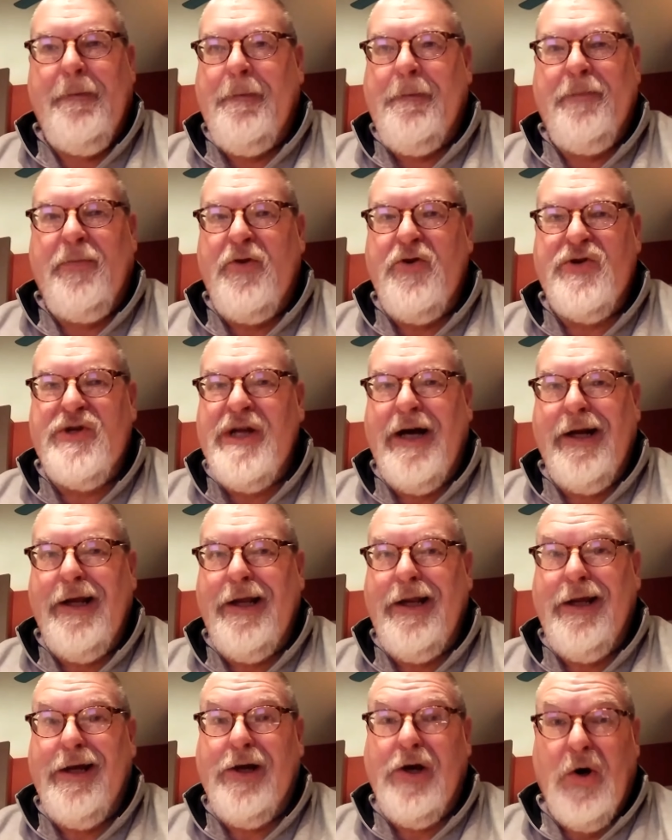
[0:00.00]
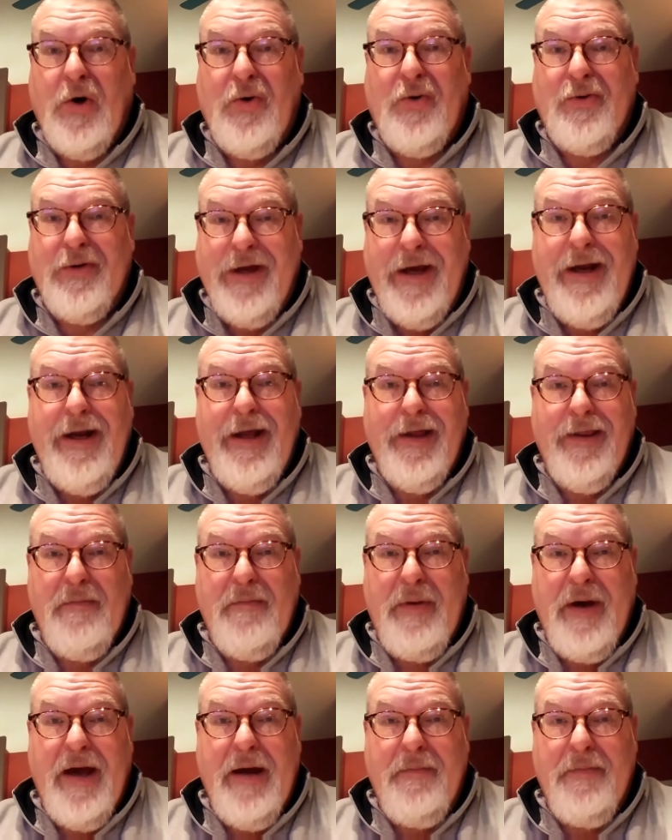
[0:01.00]
there's not any gold hitting the
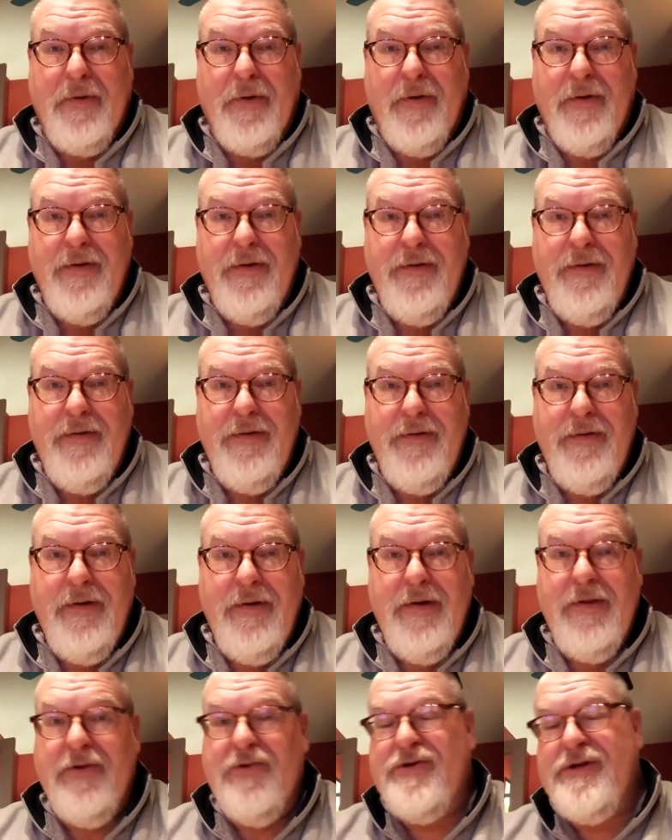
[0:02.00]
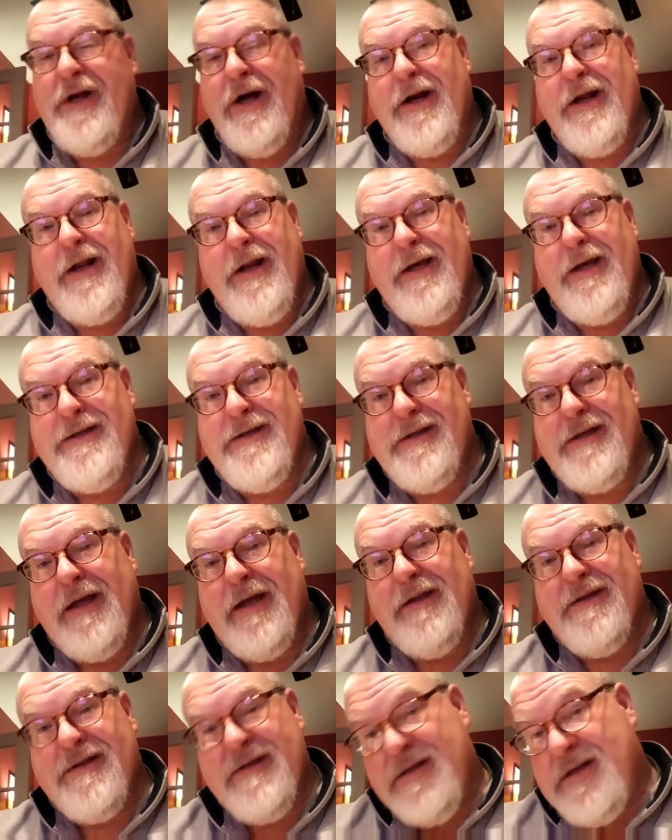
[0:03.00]
paper. There's not any
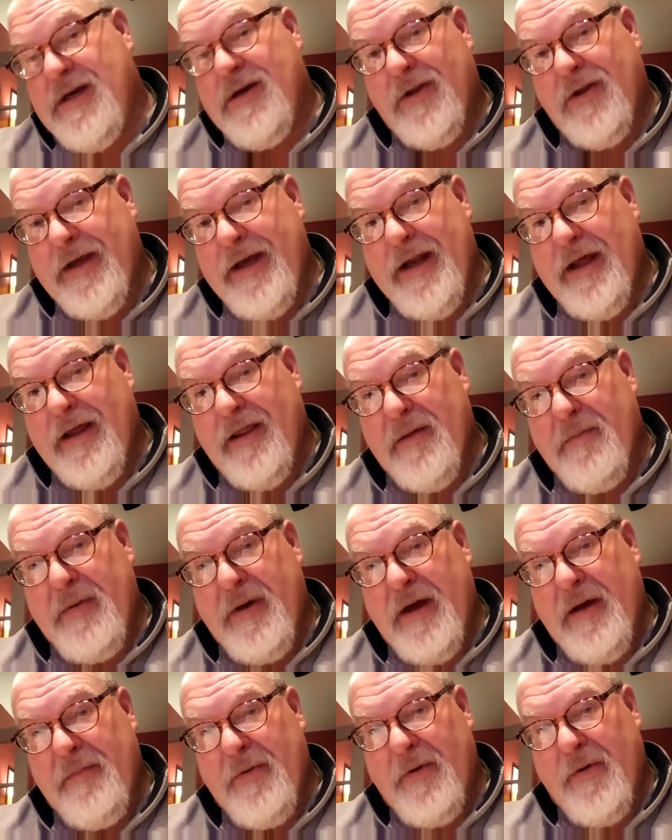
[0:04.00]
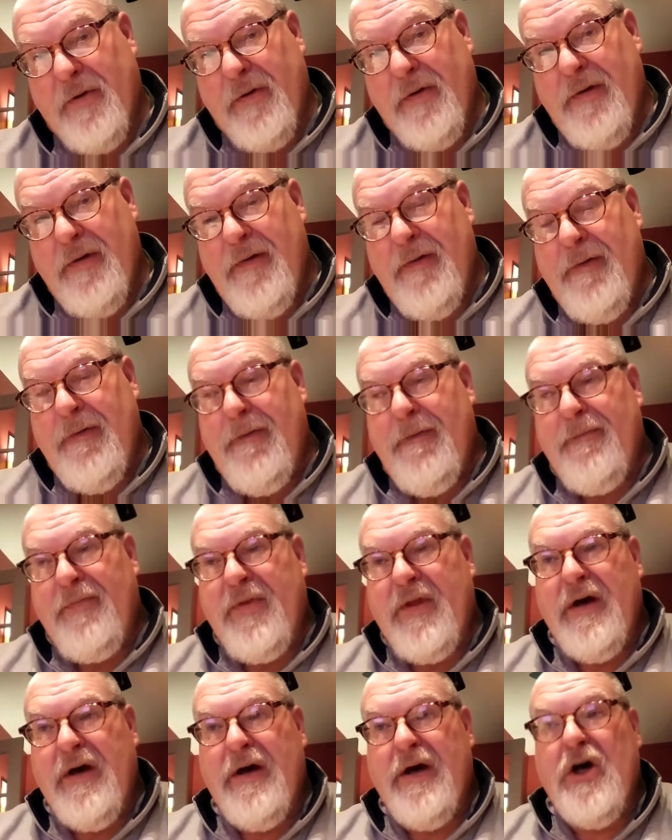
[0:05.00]
stainless steel hitting the paper,
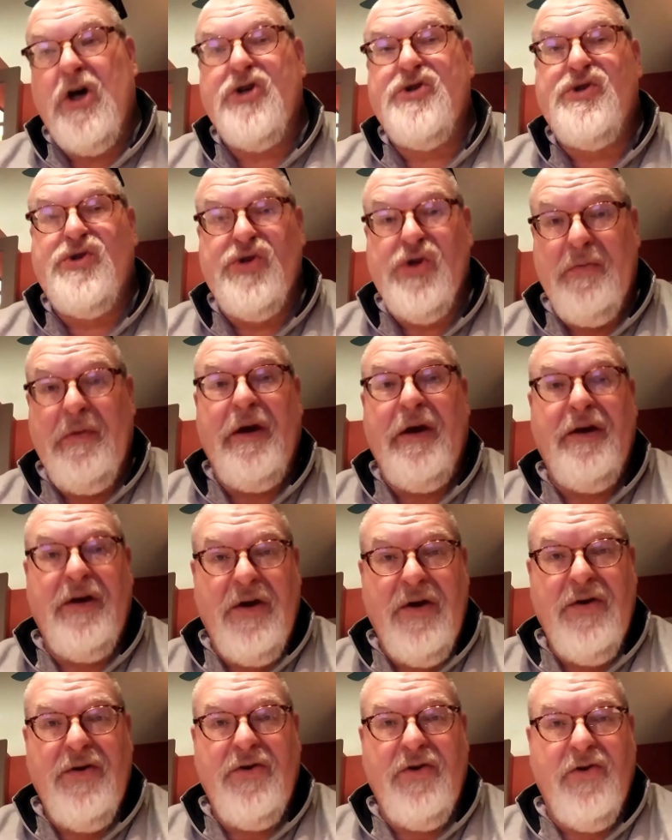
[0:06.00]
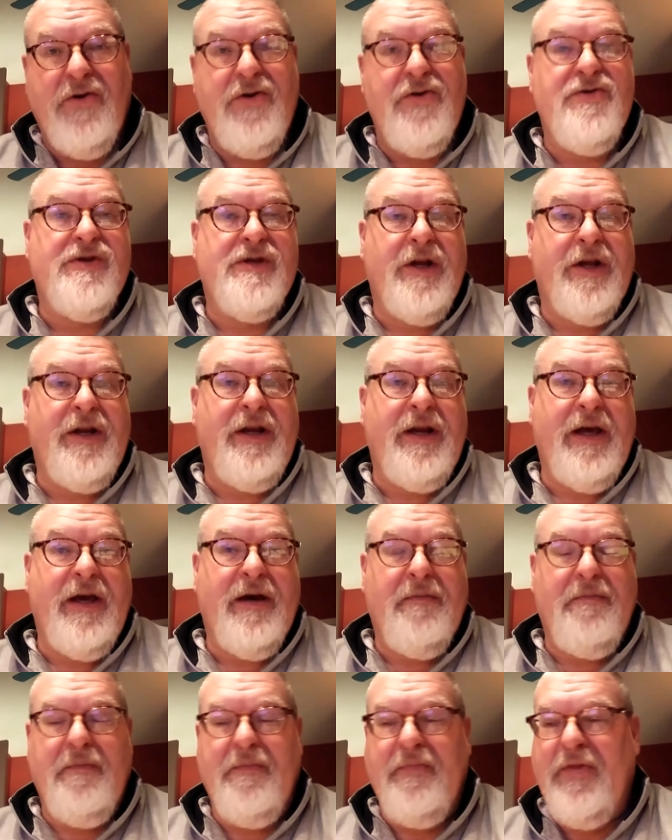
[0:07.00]
assuming you're using a
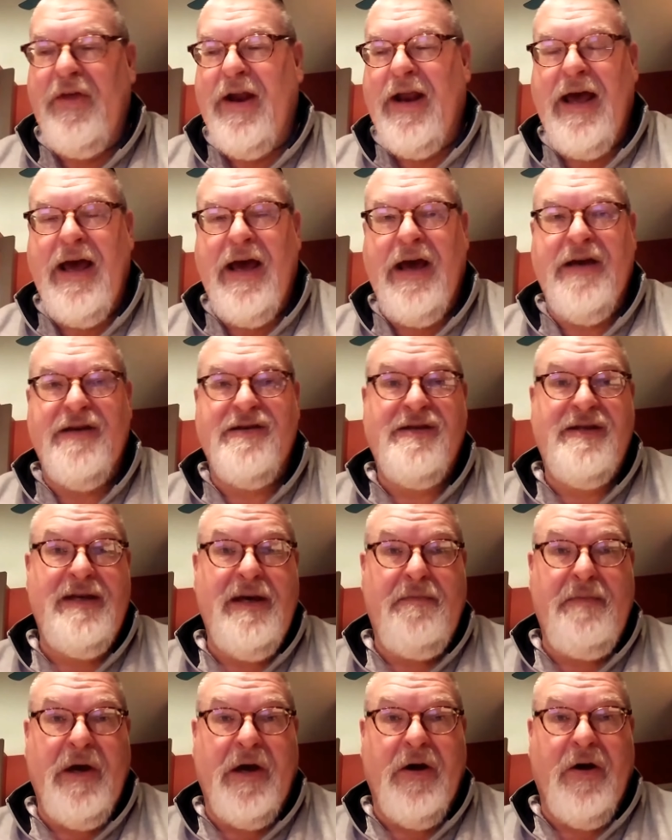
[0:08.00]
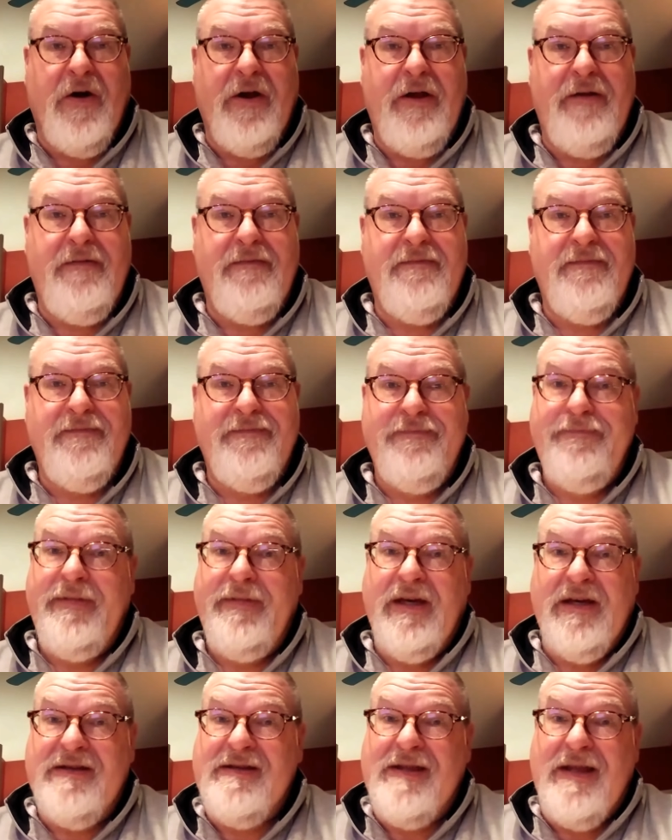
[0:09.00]
nib that has tipping on it.
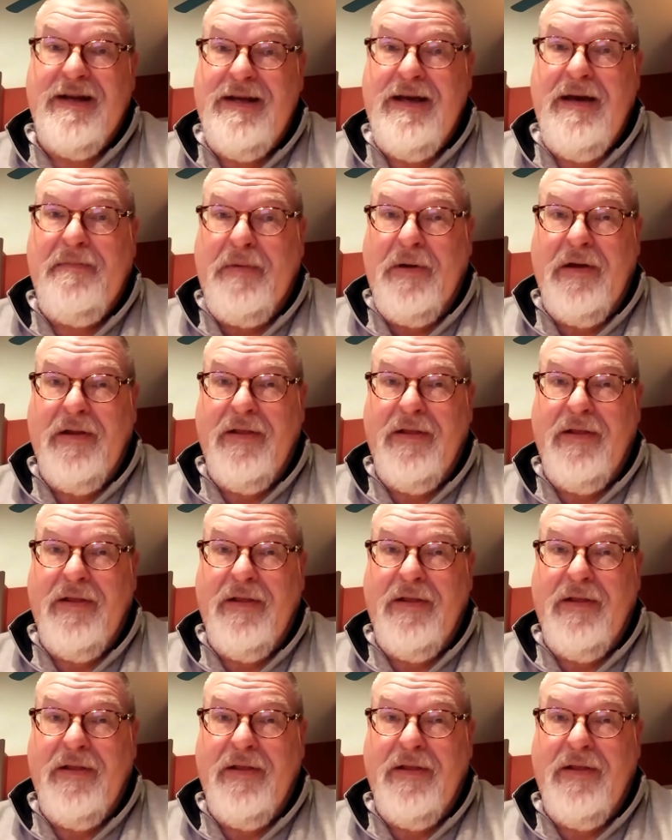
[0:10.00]
It's the tipping